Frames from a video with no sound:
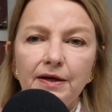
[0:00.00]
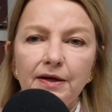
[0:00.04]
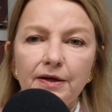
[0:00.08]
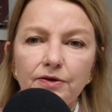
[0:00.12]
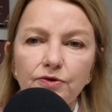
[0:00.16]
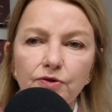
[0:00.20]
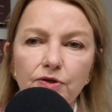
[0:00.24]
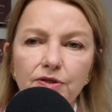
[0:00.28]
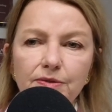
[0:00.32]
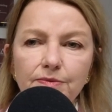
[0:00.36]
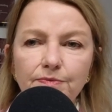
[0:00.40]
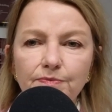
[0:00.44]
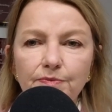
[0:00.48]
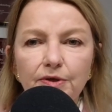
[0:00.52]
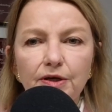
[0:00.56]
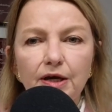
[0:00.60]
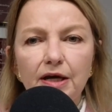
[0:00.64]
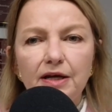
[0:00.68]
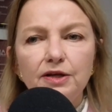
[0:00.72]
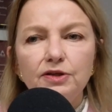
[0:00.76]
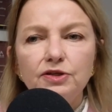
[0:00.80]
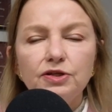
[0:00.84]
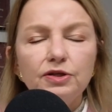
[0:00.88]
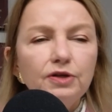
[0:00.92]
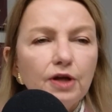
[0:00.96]
just
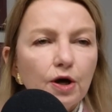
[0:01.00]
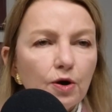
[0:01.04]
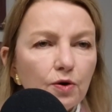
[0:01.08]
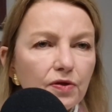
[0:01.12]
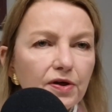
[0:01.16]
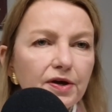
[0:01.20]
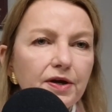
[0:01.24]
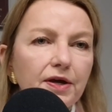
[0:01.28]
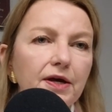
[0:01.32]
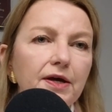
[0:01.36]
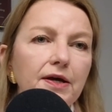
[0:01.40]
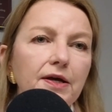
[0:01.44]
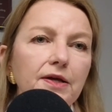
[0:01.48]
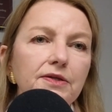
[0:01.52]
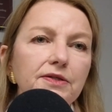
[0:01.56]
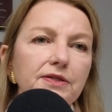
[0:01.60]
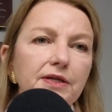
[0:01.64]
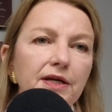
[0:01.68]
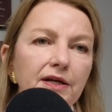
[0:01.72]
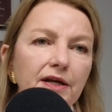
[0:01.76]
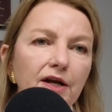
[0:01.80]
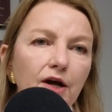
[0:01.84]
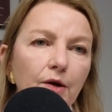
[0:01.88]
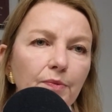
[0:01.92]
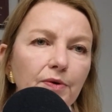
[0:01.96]
getting to know the kids
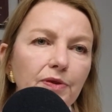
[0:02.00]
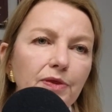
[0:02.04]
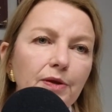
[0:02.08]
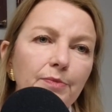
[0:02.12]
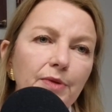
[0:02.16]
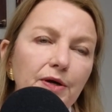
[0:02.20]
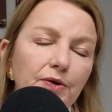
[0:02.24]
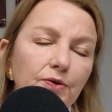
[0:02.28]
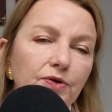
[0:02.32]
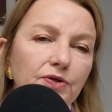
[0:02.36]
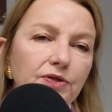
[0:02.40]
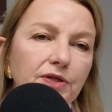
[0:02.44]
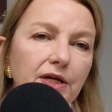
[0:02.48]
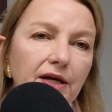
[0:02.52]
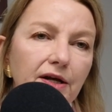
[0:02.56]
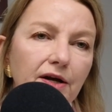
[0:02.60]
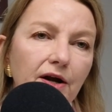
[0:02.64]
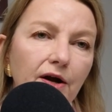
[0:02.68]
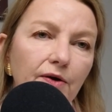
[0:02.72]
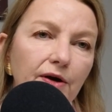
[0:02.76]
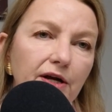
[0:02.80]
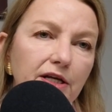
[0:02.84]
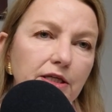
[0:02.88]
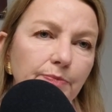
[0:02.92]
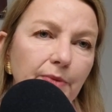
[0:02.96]
and helping them understand
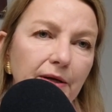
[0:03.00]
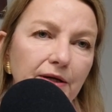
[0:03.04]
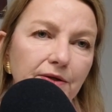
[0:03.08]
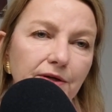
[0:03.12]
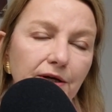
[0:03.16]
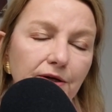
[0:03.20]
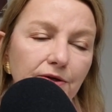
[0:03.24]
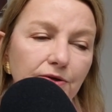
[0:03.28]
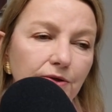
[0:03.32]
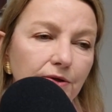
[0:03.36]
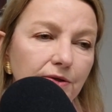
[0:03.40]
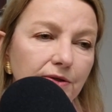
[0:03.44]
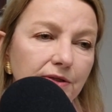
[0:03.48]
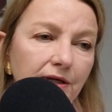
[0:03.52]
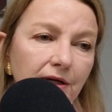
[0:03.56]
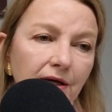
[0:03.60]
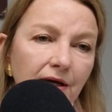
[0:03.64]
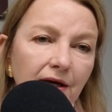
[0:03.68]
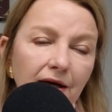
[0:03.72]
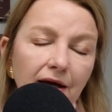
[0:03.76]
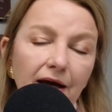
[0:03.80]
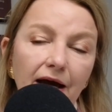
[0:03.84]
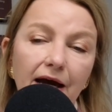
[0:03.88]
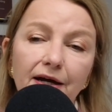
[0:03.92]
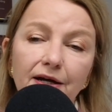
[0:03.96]
our expectations.
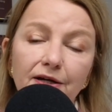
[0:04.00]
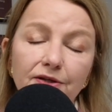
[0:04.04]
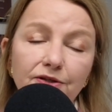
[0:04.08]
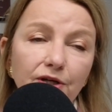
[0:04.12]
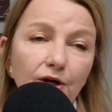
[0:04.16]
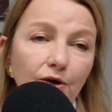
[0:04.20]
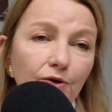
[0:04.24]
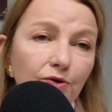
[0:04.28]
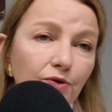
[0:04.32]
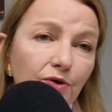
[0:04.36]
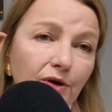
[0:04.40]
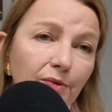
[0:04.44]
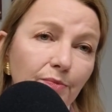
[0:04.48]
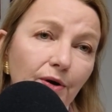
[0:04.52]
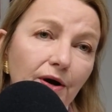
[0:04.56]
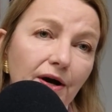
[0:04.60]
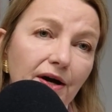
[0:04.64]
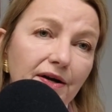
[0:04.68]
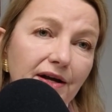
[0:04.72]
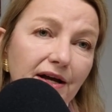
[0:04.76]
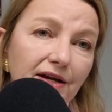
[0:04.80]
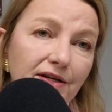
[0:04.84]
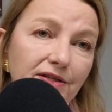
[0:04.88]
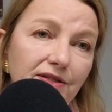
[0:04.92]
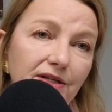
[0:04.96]
I can tell you in
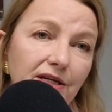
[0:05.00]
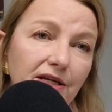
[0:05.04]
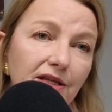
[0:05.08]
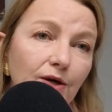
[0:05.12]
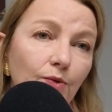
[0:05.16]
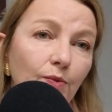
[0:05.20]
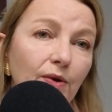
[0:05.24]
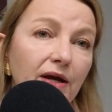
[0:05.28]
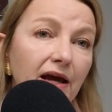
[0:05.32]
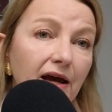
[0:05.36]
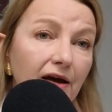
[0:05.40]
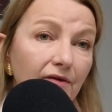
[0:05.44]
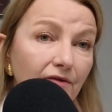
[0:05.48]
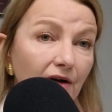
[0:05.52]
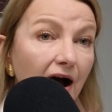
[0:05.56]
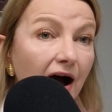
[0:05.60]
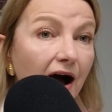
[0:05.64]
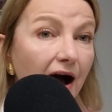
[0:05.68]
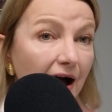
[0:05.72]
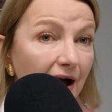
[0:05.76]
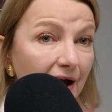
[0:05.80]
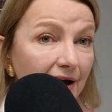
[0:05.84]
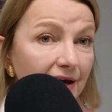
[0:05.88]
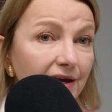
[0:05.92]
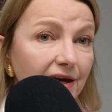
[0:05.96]
Bryan ISD that we have
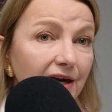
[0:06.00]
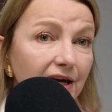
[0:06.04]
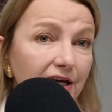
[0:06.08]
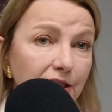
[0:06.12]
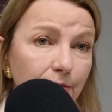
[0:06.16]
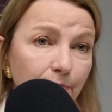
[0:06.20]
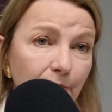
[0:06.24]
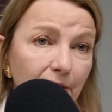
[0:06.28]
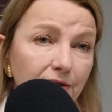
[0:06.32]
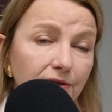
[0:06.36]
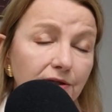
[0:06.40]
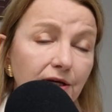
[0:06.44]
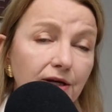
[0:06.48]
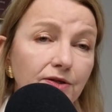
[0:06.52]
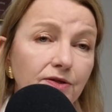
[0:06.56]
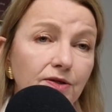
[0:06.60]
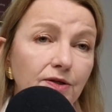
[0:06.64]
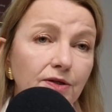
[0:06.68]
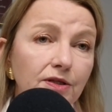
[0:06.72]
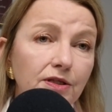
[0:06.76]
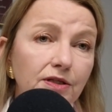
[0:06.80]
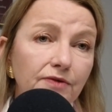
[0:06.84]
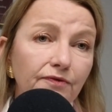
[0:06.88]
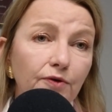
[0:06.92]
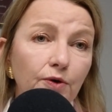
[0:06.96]
high
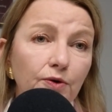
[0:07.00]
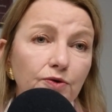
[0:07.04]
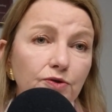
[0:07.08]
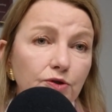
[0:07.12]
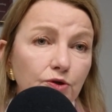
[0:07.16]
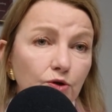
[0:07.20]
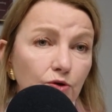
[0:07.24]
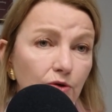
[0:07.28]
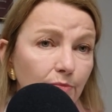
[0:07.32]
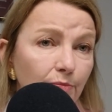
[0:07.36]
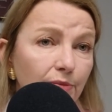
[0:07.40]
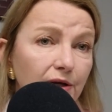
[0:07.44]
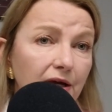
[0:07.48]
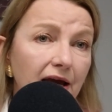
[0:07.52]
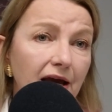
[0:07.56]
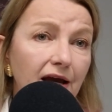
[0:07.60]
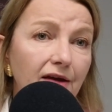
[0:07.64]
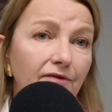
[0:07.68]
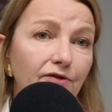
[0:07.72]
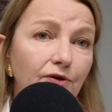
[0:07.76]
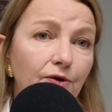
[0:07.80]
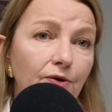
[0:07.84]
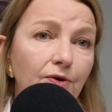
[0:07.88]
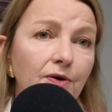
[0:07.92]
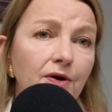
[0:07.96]
expectations for student
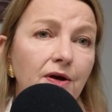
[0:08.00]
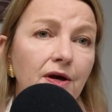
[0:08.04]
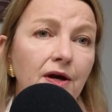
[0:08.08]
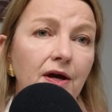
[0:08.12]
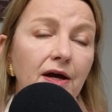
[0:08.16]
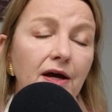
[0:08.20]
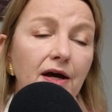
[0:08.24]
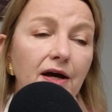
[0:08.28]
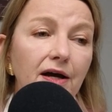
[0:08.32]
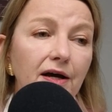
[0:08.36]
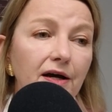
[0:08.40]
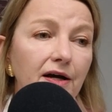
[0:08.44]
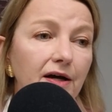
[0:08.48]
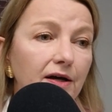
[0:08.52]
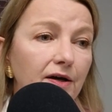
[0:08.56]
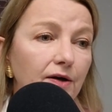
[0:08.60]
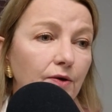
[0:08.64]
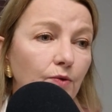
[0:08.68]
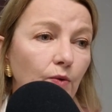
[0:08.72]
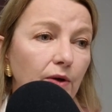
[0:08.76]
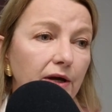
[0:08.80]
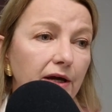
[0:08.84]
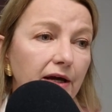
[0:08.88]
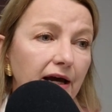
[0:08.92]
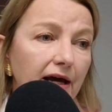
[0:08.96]
behavior.
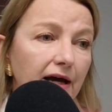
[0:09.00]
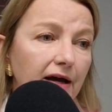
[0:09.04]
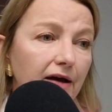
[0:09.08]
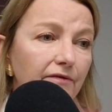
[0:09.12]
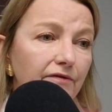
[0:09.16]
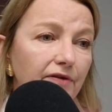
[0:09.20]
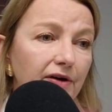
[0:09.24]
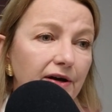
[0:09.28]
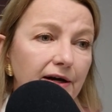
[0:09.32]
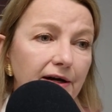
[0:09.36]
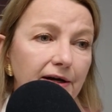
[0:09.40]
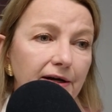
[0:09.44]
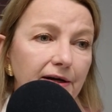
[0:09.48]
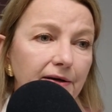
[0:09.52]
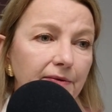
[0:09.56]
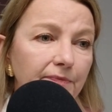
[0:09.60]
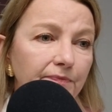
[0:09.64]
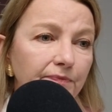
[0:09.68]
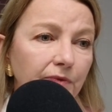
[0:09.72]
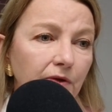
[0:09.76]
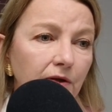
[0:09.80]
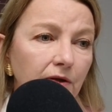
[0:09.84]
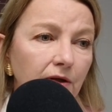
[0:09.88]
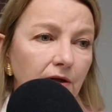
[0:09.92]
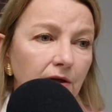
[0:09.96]
We have
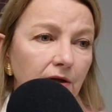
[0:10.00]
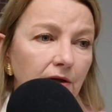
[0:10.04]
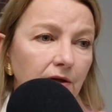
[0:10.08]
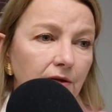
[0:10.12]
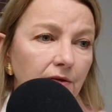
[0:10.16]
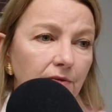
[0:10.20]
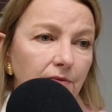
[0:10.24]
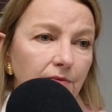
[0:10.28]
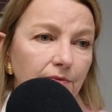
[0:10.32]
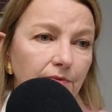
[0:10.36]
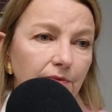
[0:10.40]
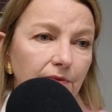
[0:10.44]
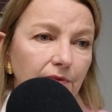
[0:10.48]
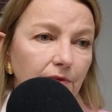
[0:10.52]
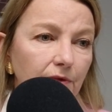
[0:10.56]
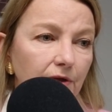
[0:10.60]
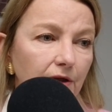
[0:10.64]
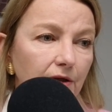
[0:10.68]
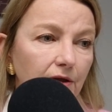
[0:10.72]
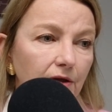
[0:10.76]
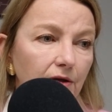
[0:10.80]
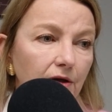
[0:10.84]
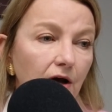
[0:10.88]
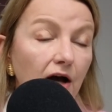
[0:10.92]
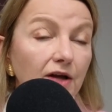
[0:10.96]

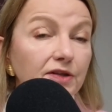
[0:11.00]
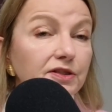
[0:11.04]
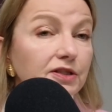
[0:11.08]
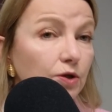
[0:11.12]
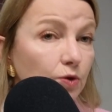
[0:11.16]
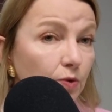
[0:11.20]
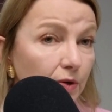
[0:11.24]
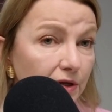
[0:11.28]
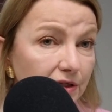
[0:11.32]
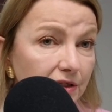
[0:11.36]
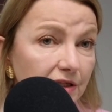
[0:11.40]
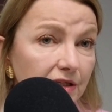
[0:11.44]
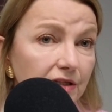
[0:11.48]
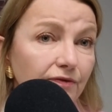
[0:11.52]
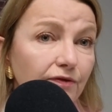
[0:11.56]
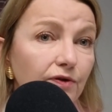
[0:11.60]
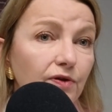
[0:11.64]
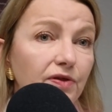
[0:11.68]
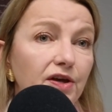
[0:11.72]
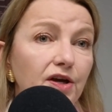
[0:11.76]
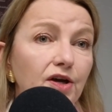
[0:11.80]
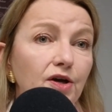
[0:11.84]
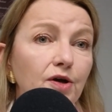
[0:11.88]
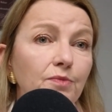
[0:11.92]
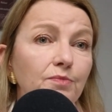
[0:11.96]
consequences for
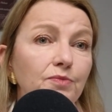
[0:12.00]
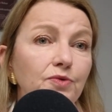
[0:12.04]
them